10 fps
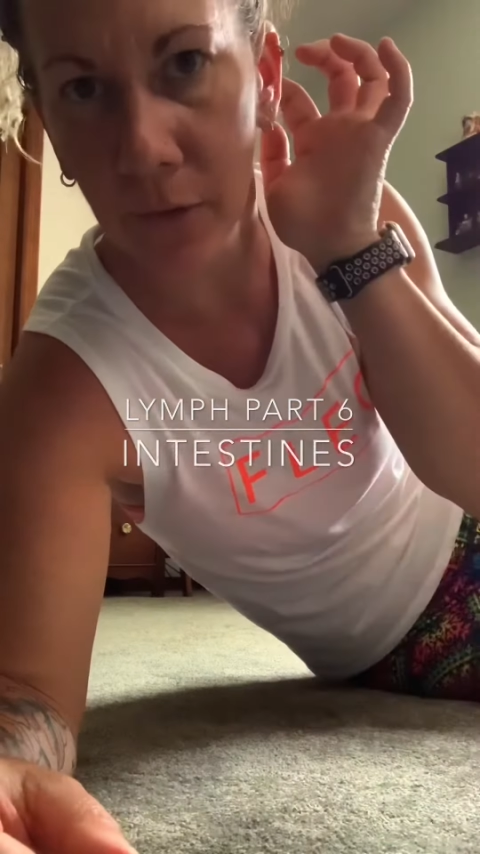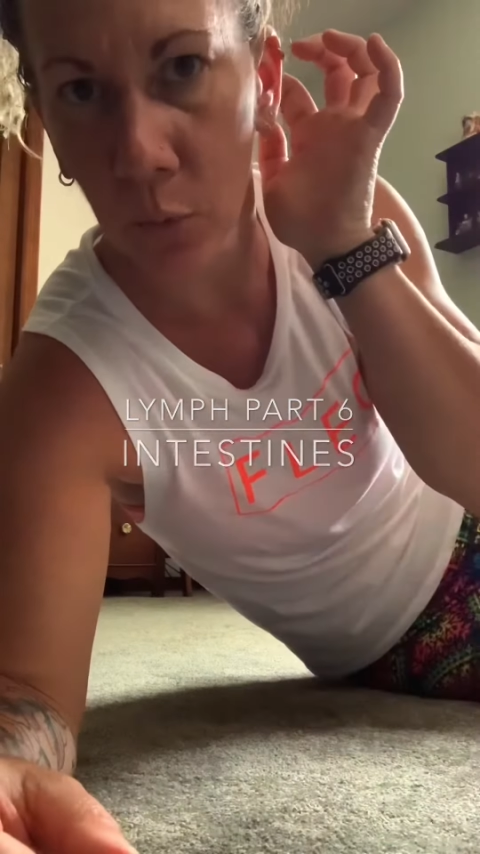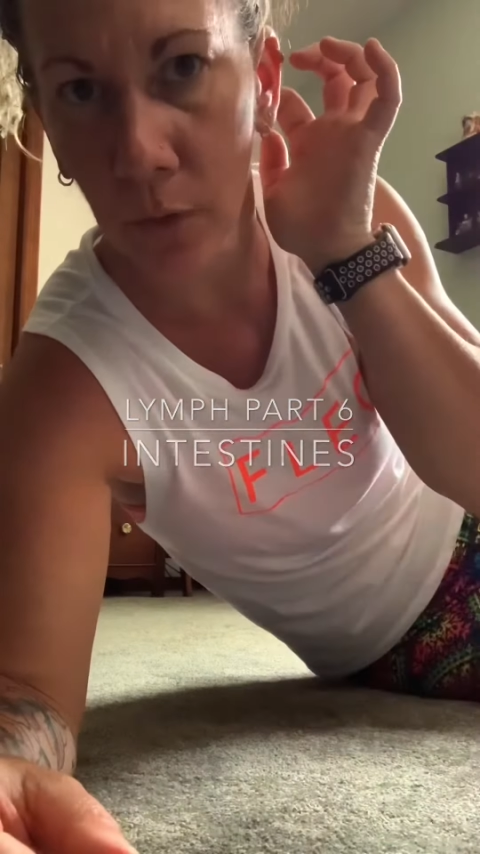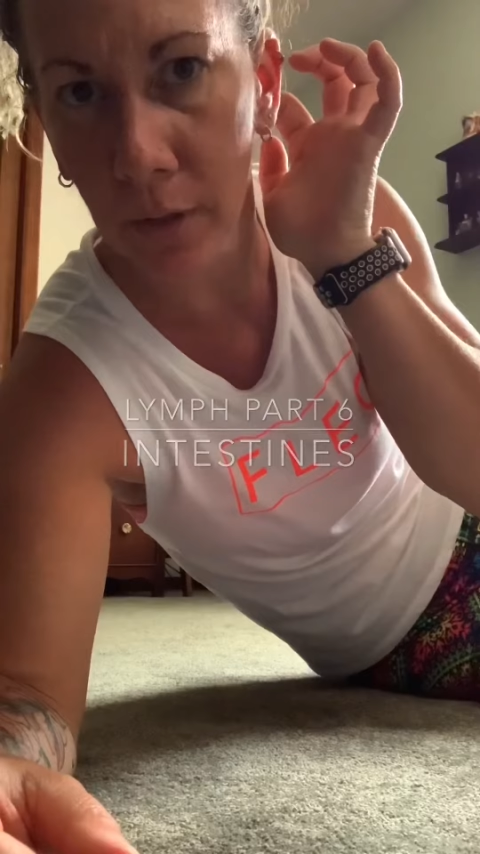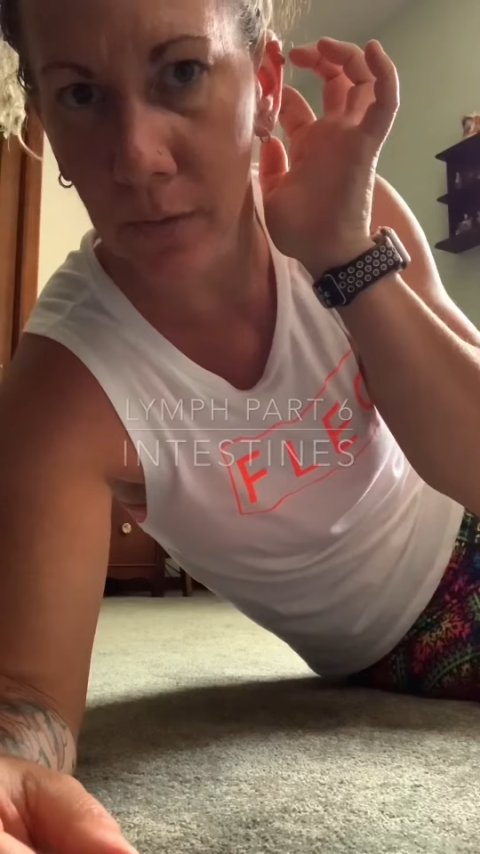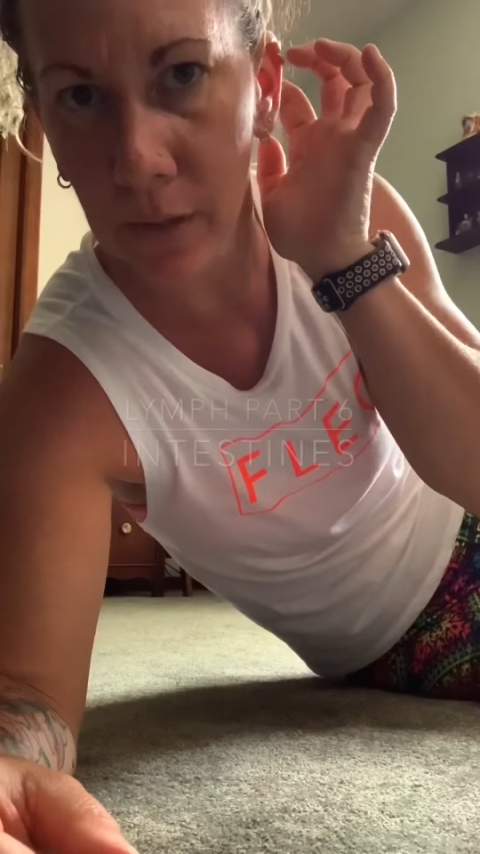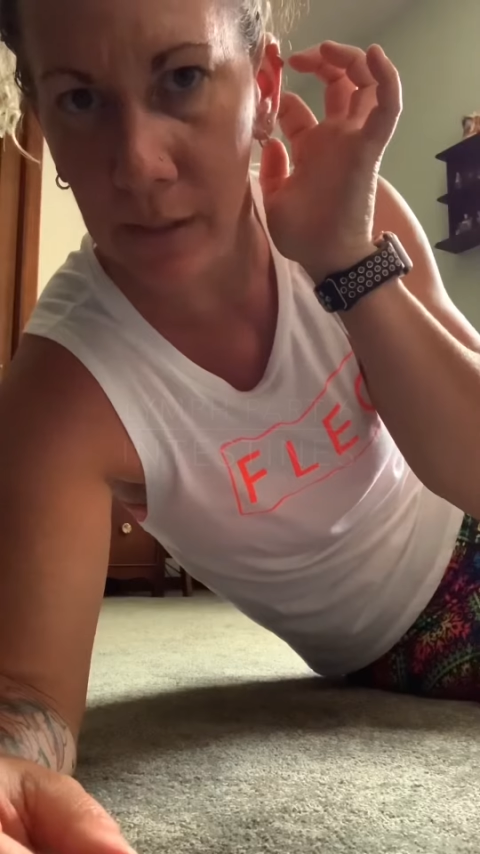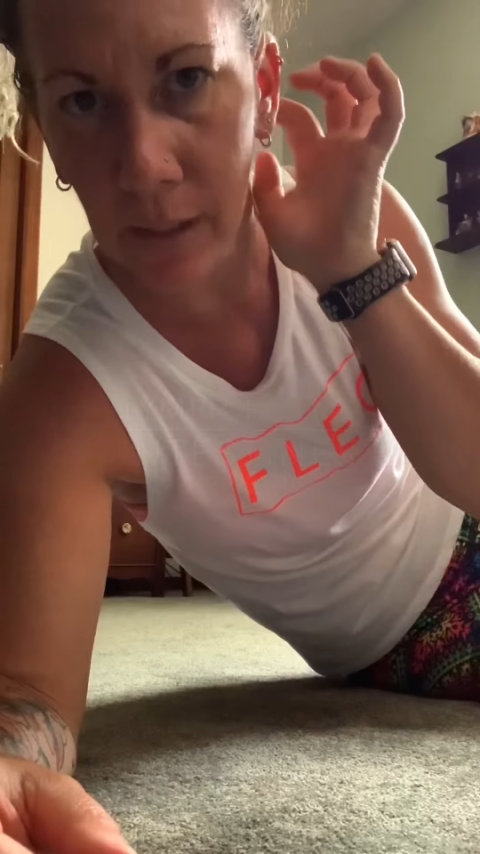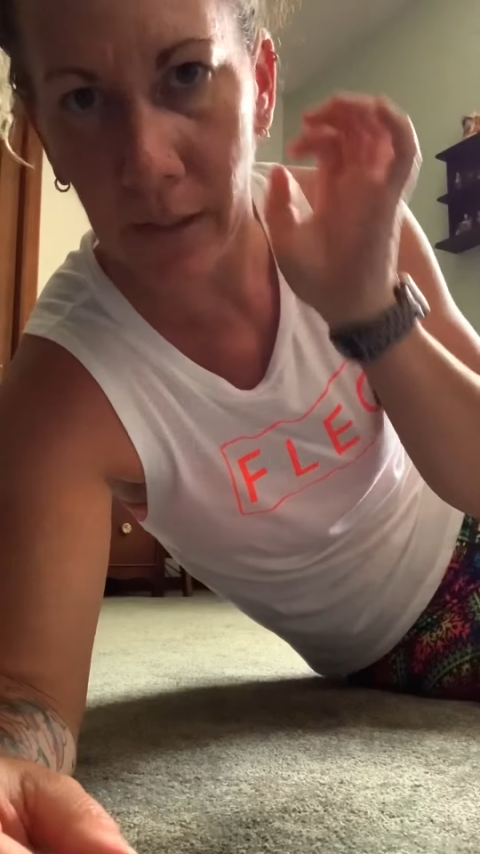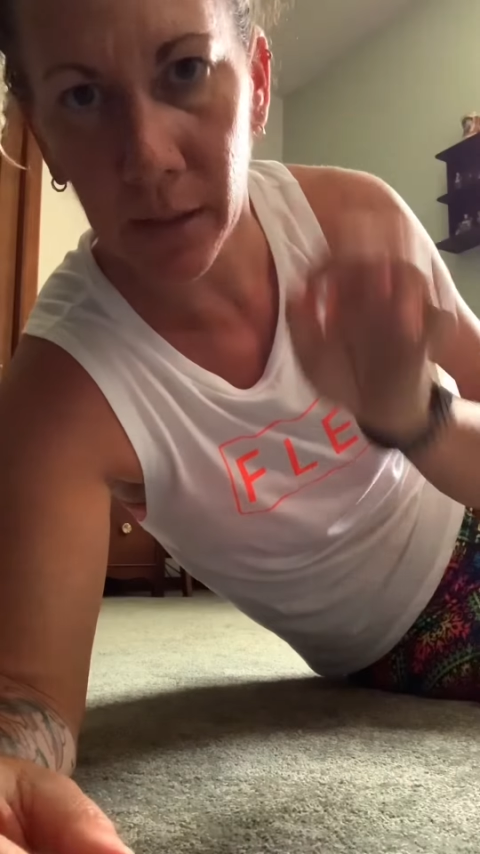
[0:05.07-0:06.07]
the organ
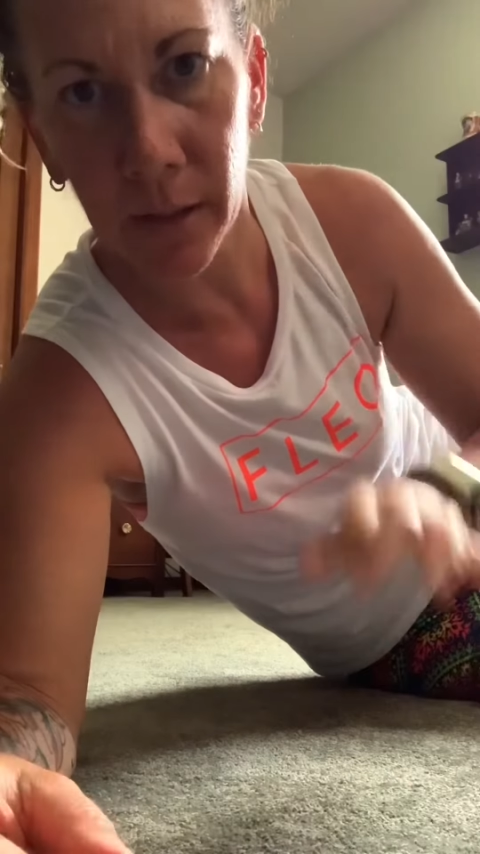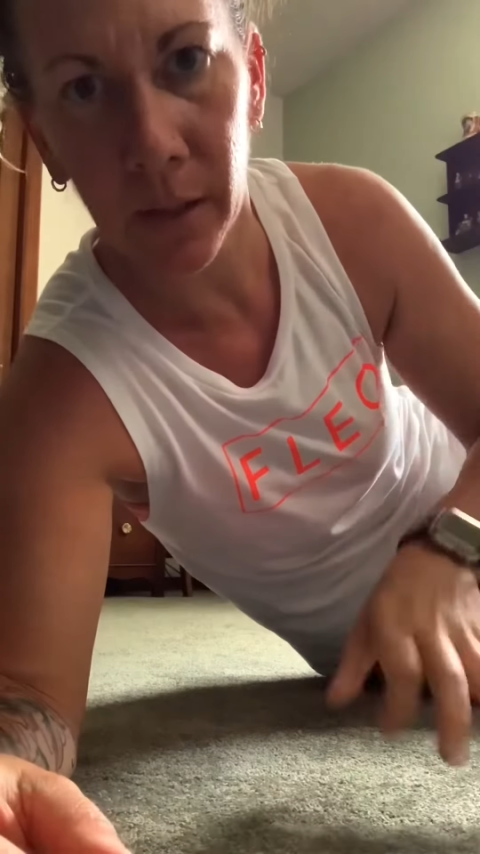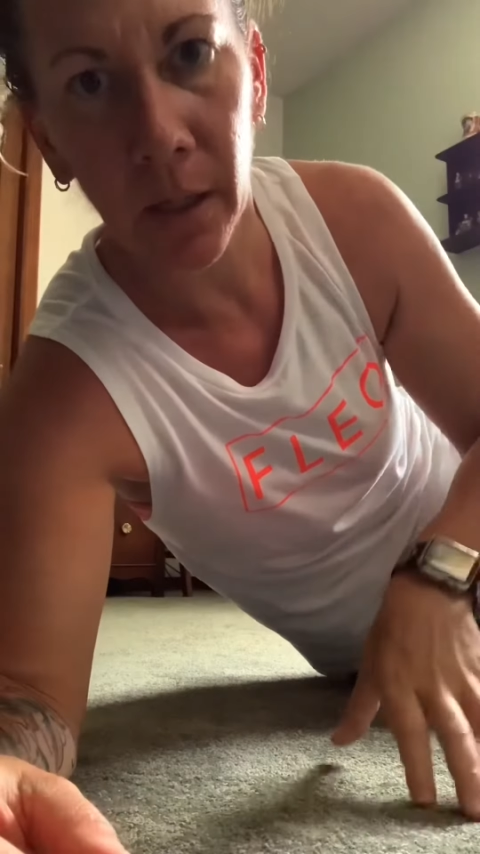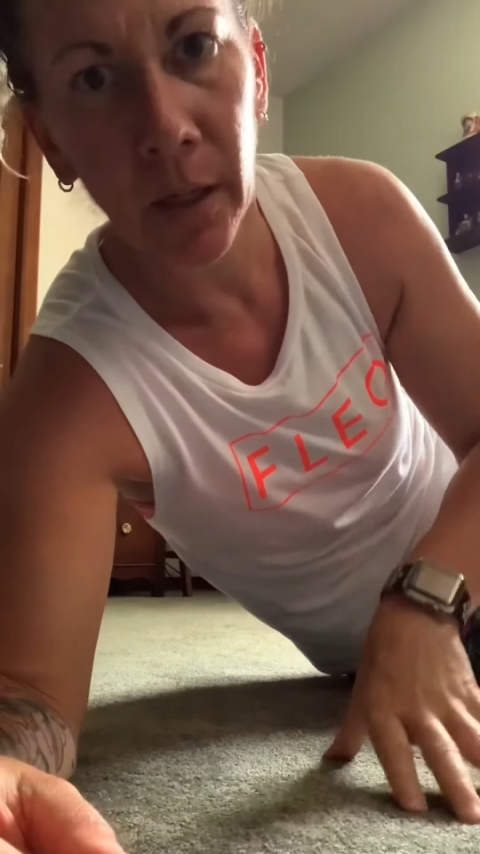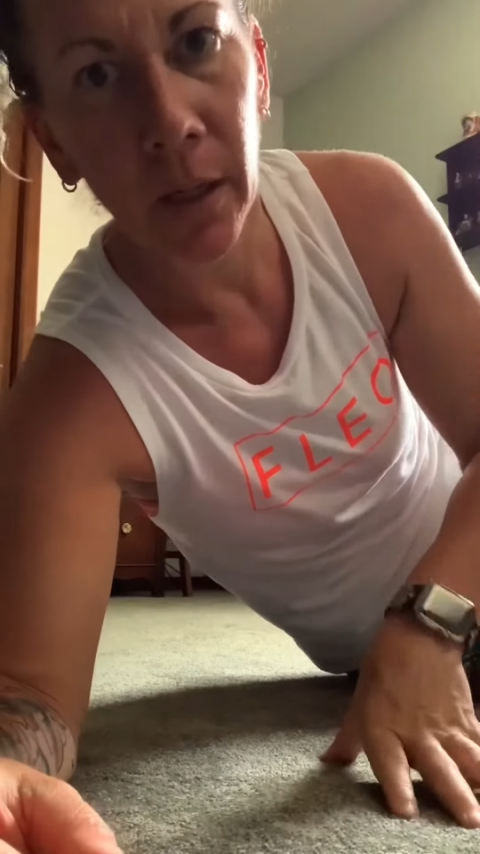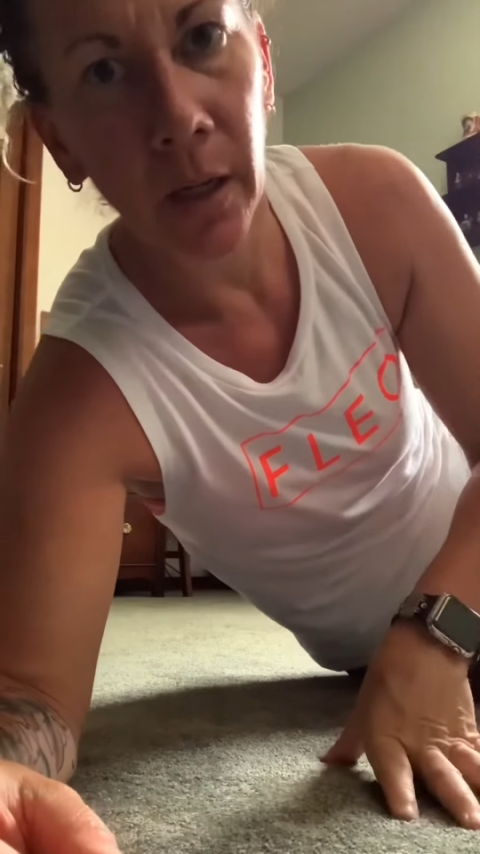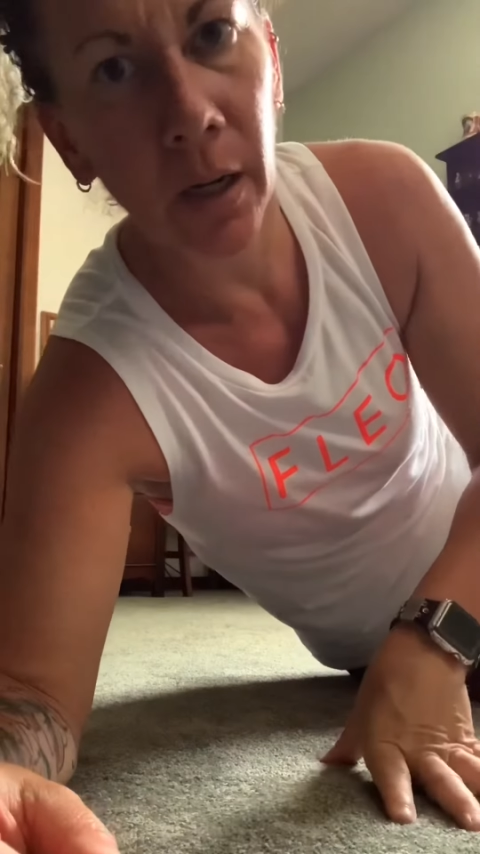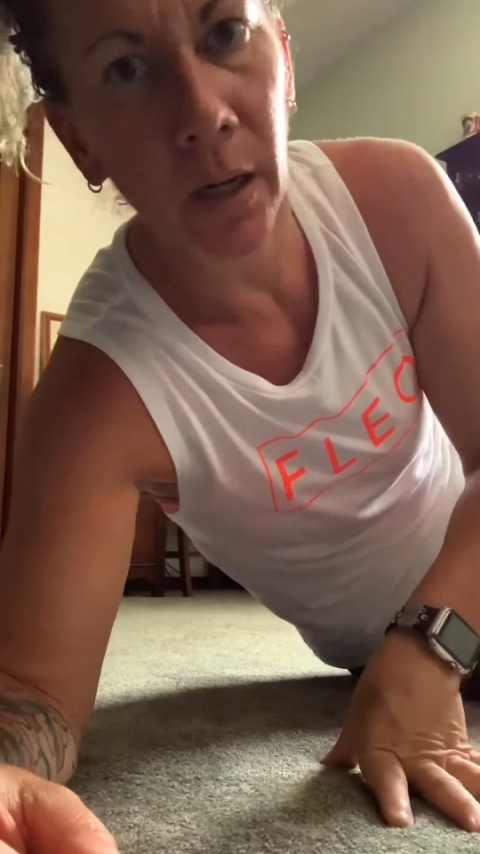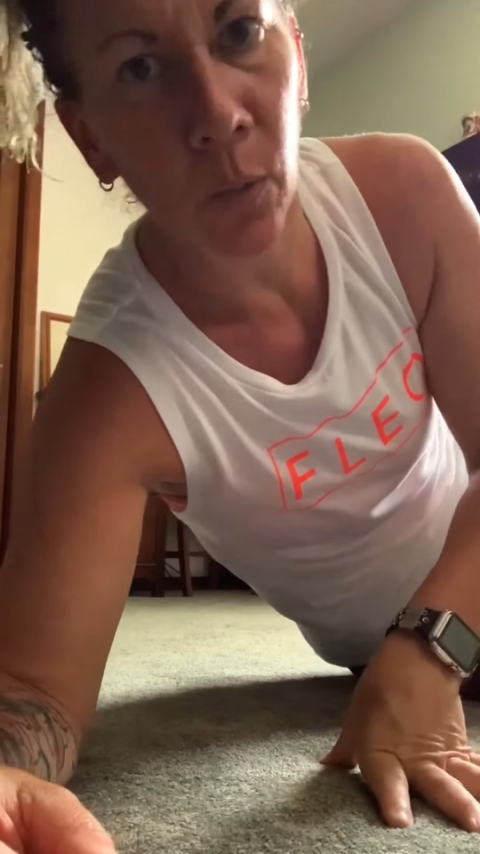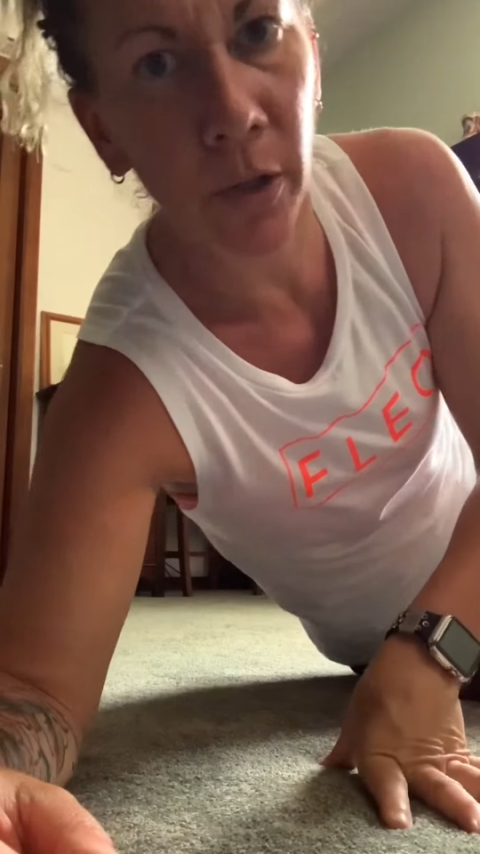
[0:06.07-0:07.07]
resets.
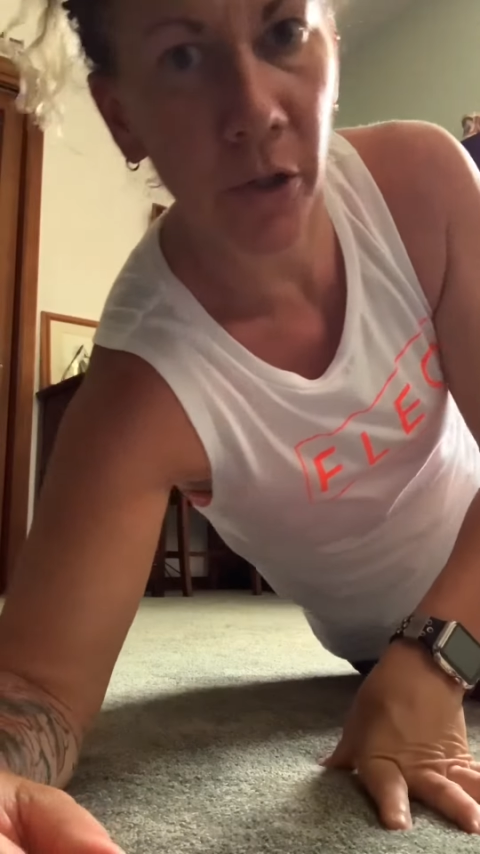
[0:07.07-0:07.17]
Uh, what you're